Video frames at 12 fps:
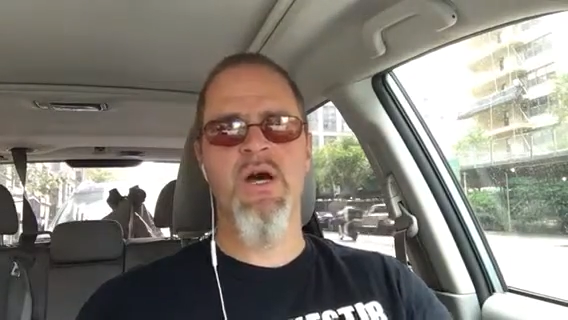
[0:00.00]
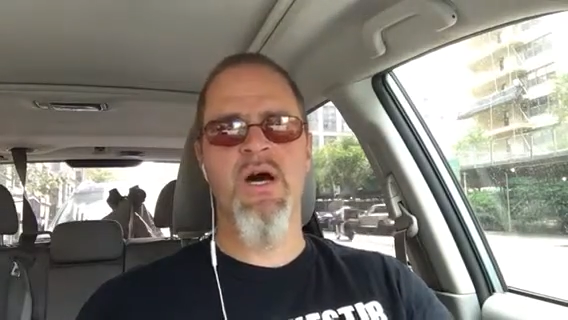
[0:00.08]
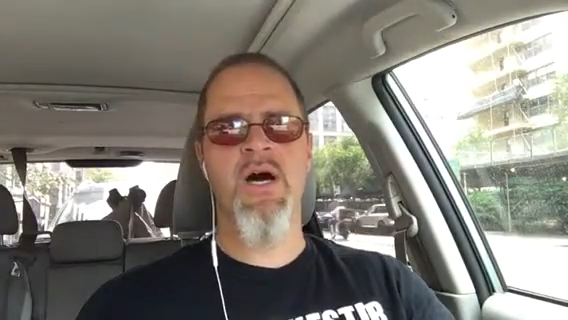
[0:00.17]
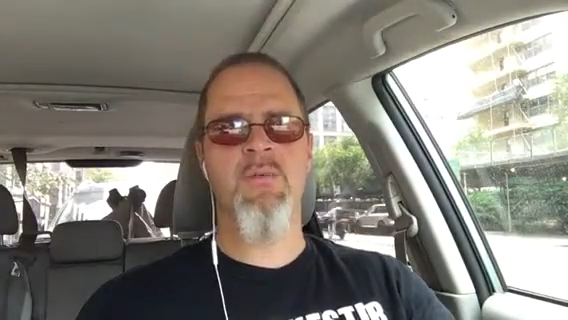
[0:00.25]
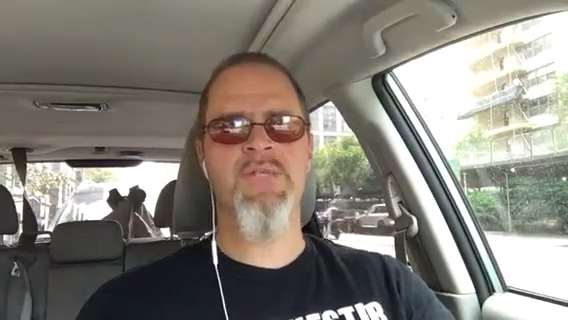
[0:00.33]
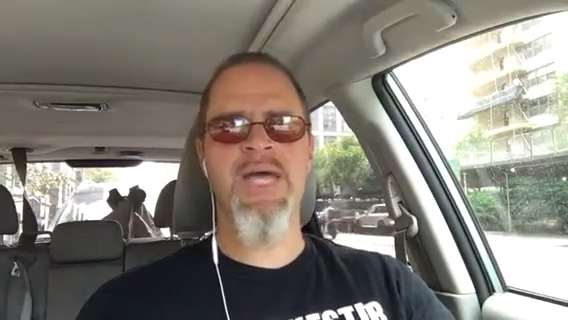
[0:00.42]

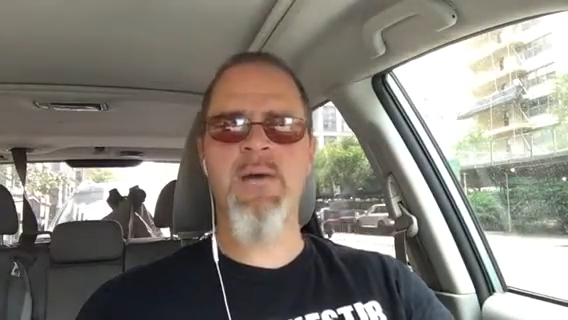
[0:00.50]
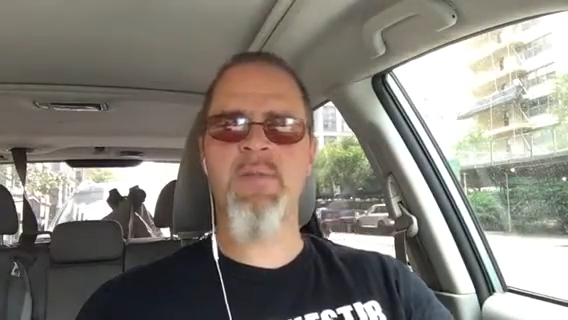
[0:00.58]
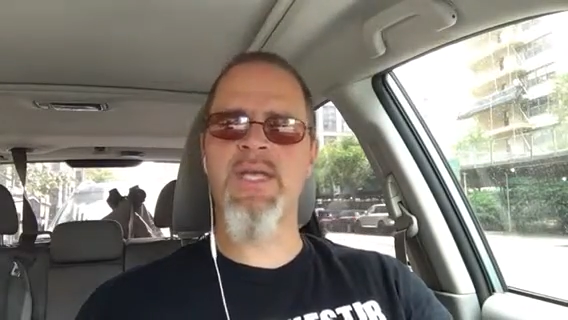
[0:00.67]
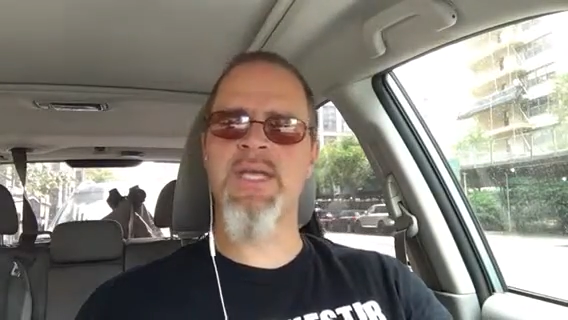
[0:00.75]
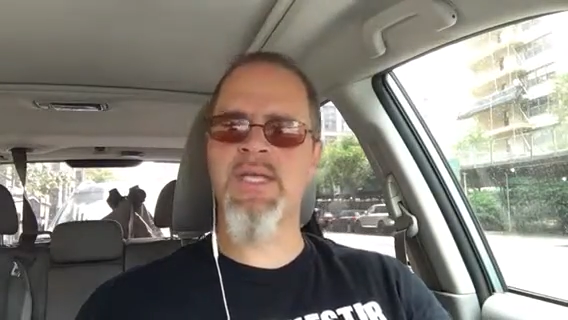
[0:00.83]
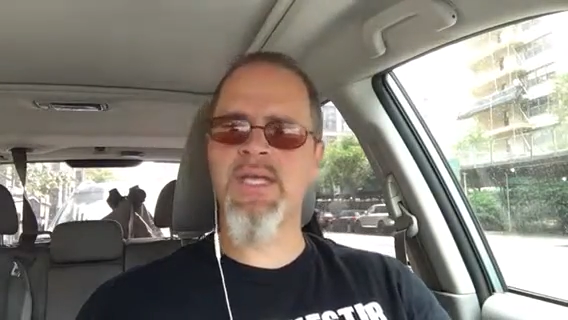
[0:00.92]
I'm
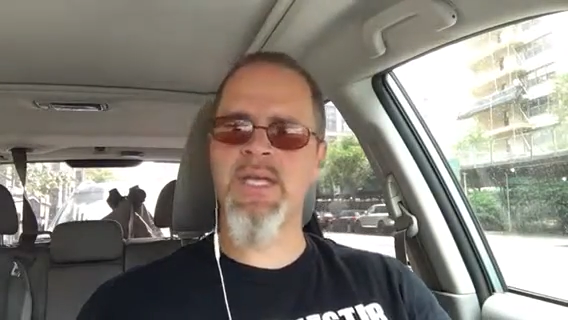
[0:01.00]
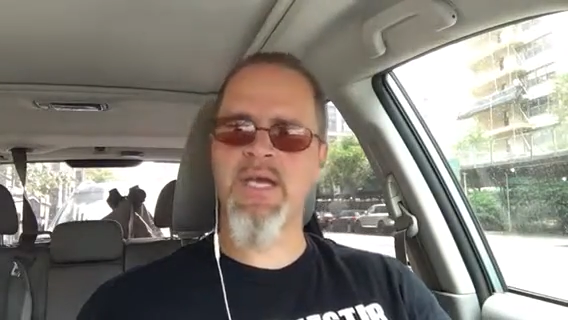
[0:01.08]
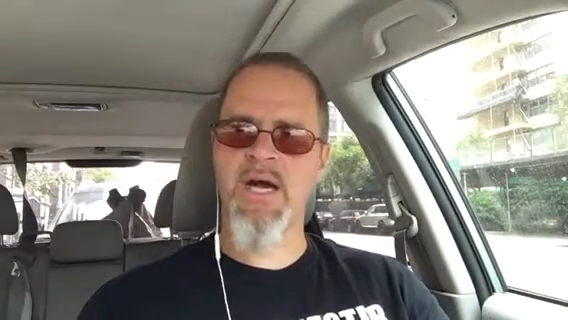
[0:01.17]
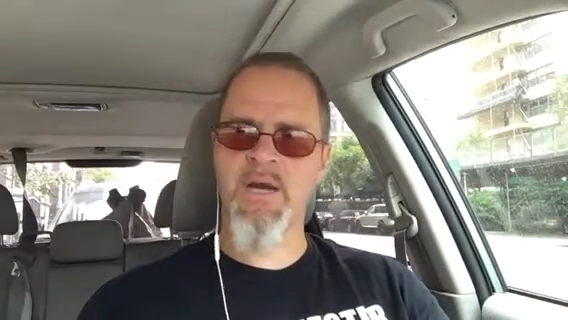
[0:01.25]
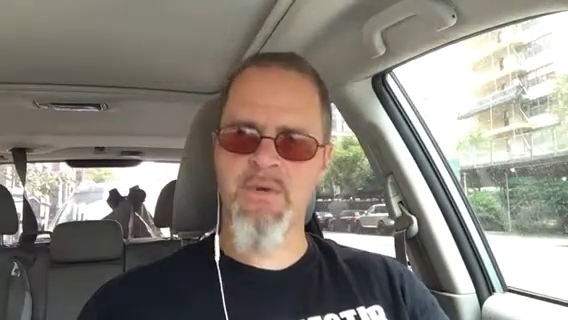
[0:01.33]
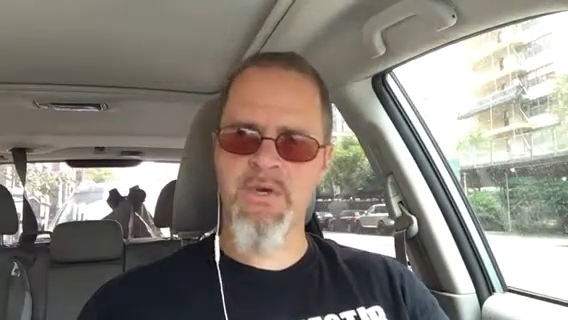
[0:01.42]
dabbling in e
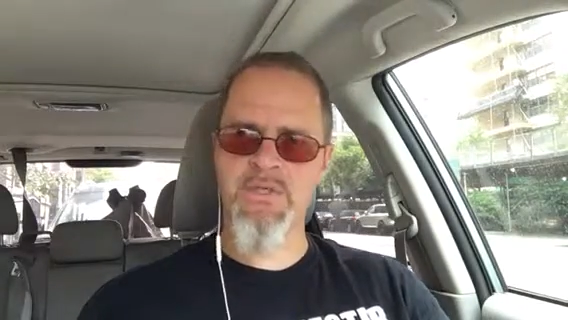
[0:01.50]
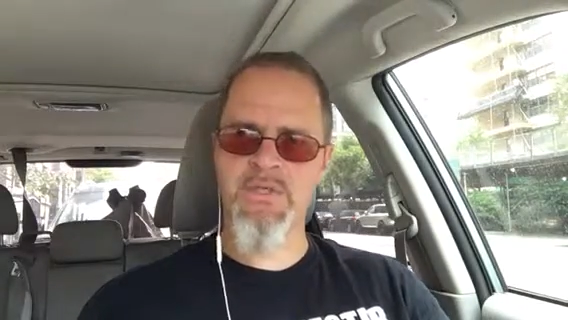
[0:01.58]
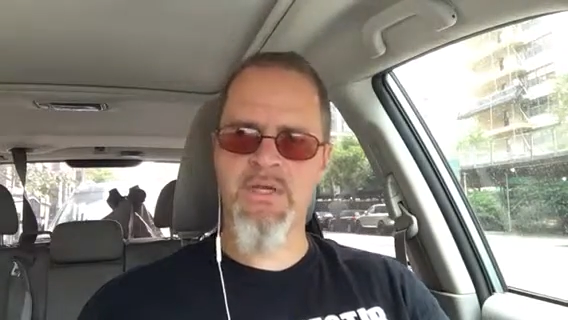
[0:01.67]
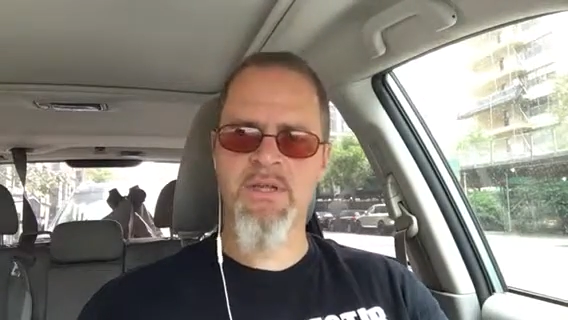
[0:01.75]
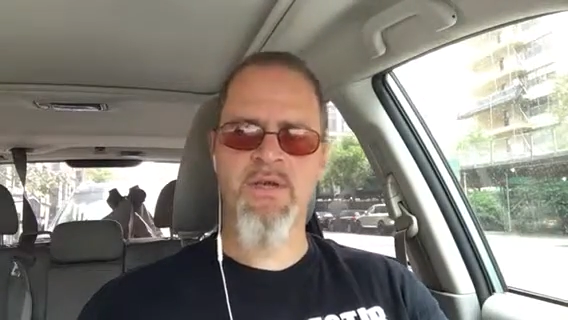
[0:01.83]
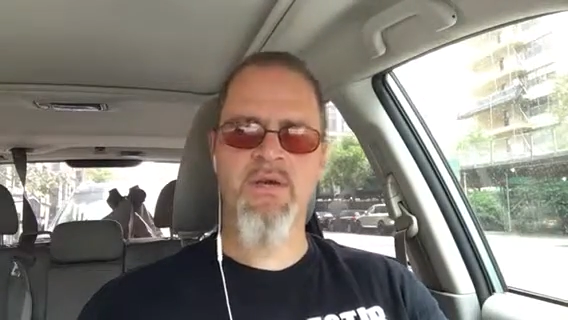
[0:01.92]

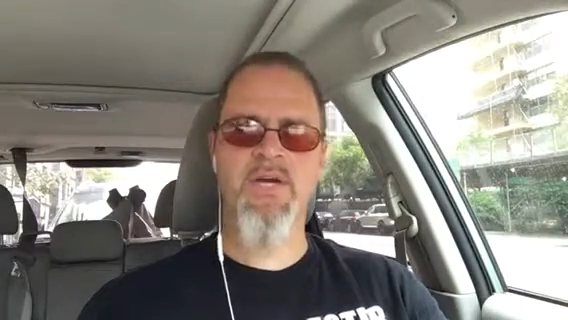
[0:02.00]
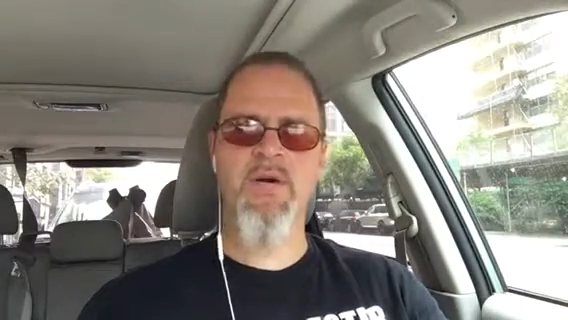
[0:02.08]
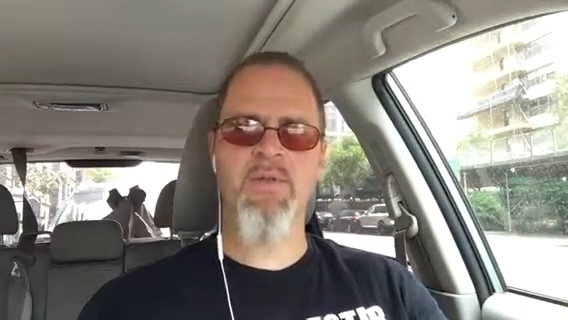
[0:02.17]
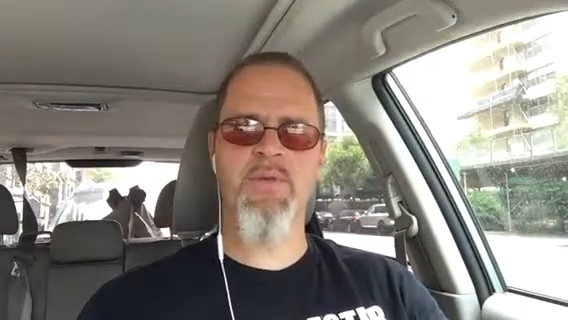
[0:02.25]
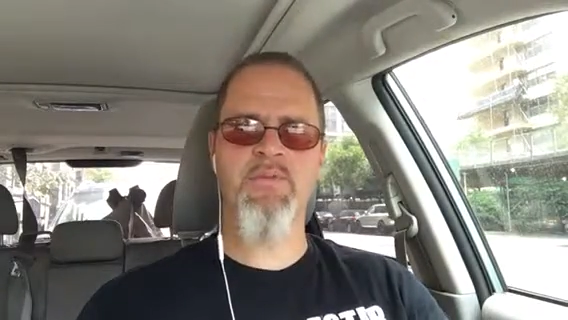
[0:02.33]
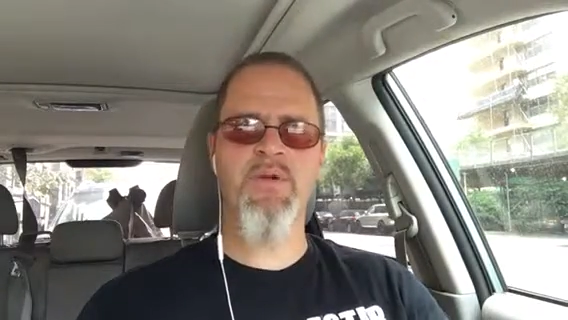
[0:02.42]
commerce, and there are a
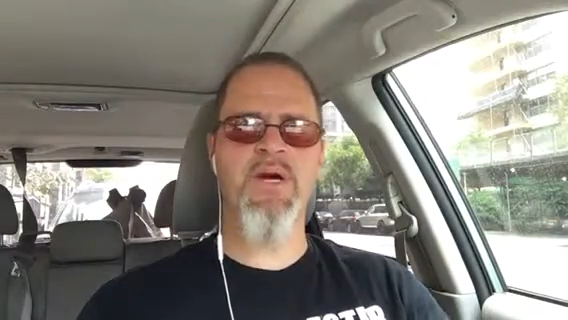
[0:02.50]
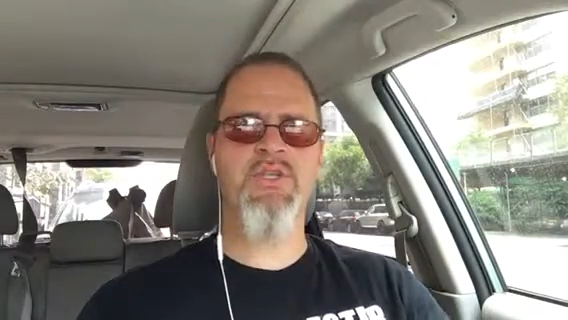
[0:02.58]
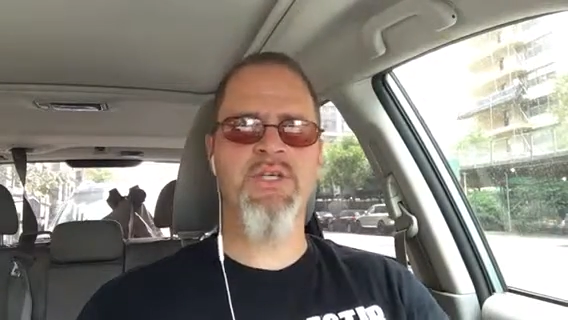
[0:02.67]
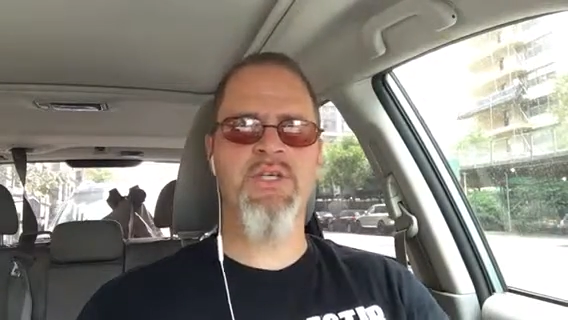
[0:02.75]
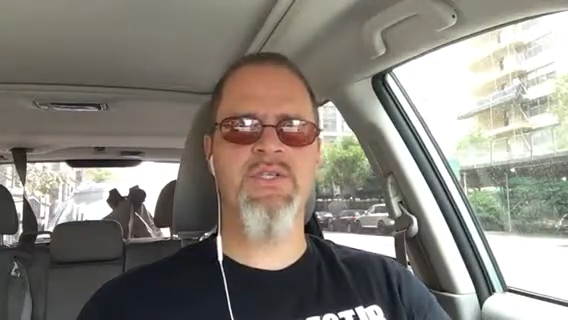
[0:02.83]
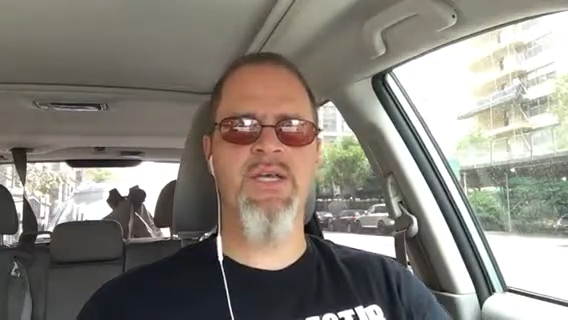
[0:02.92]
couple of
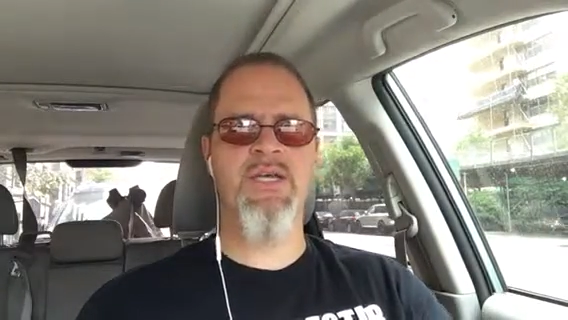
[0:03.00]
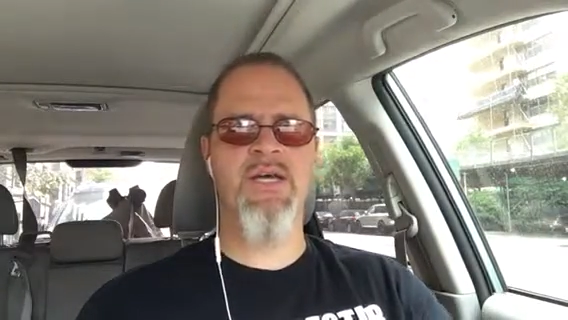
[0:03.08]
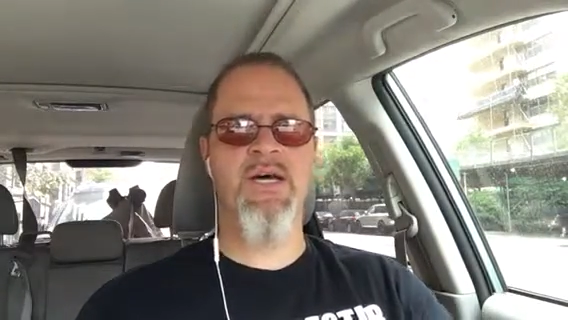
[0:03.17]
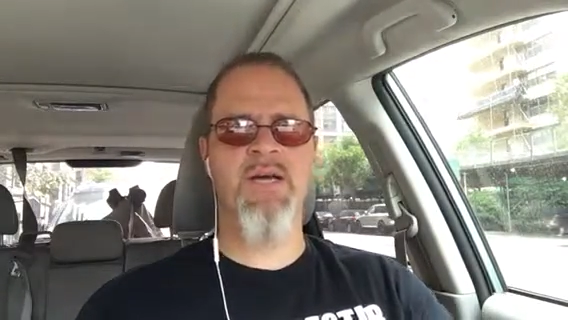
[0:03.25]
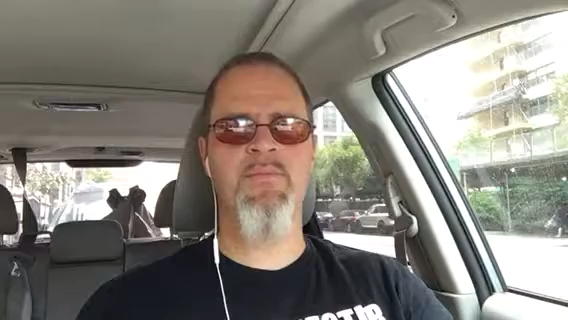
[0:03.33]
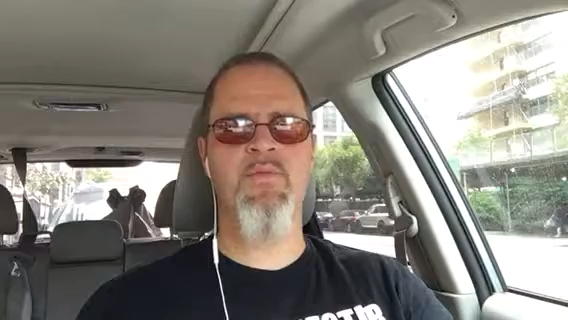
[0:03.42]
projects that
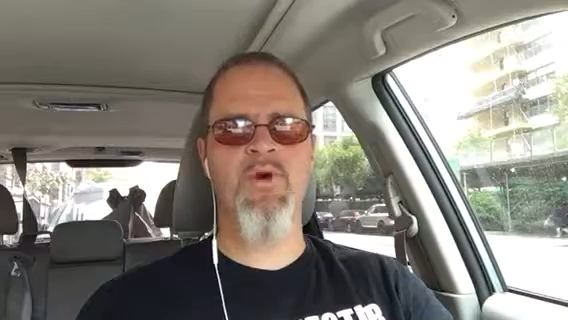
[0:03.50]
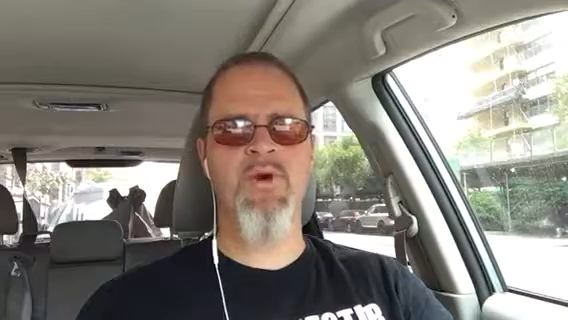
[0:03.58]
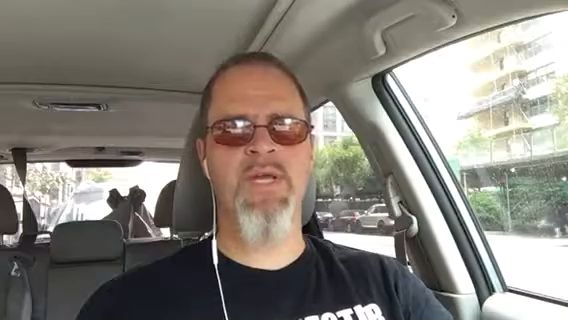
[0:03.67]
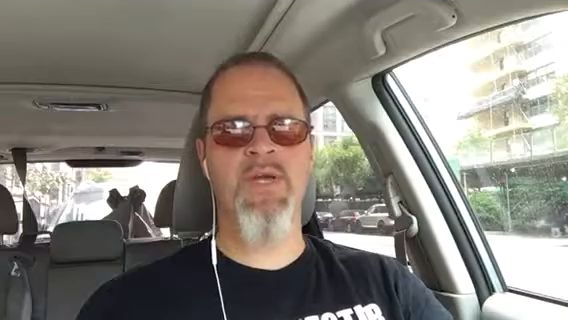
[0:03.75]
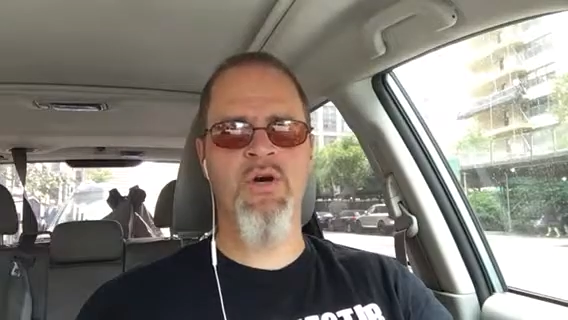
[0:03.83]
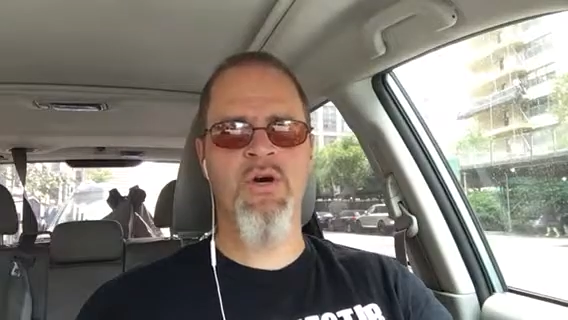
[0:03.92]
I'm
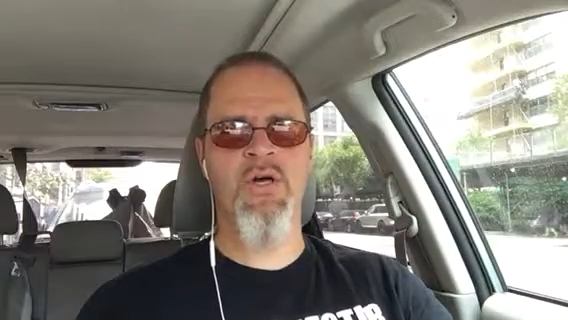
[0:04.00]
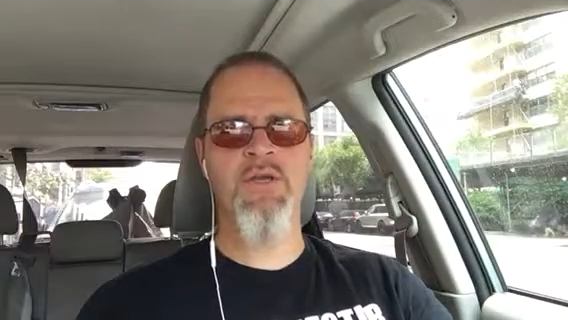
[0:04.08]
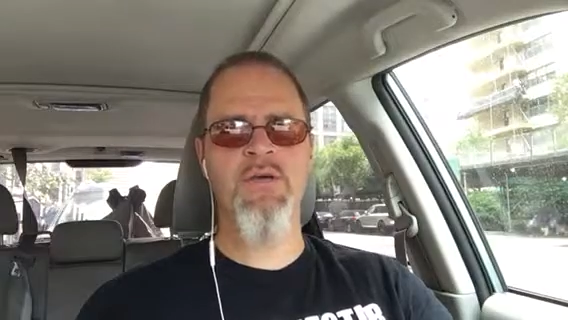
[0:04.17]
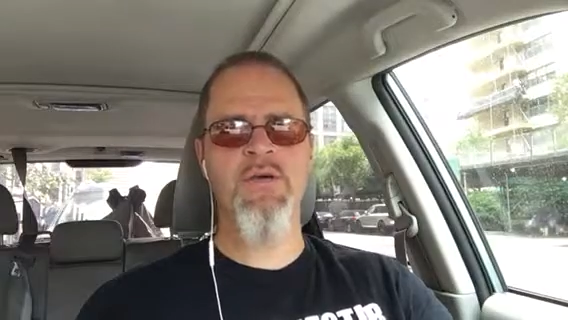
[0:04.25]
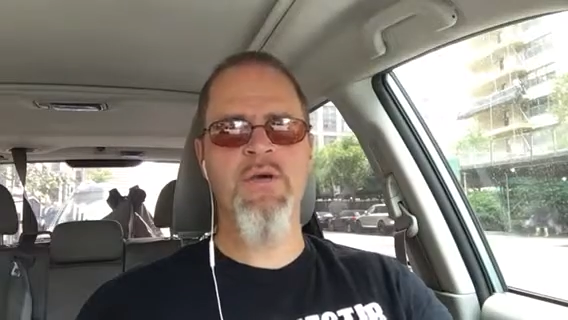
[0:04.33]
working on.